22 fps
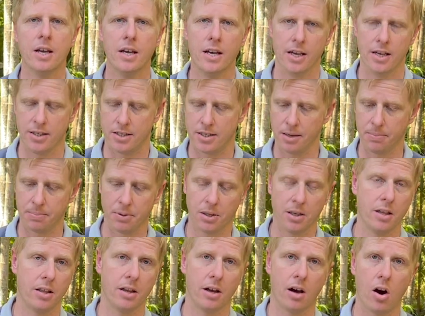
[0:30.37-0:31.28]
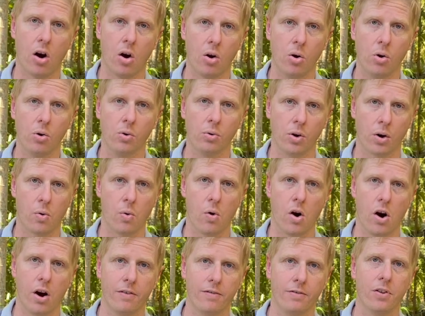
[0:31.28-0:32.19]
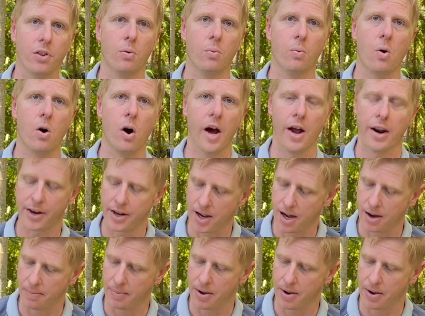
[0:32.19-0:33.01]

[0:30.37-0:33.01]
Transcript: is simply the hole required for the wire to come